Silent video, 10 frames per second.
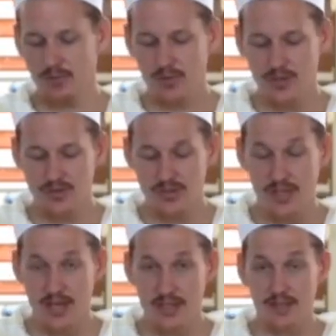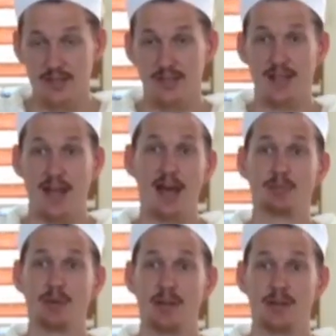But if we understand that this can
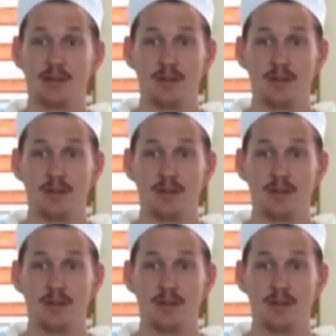happen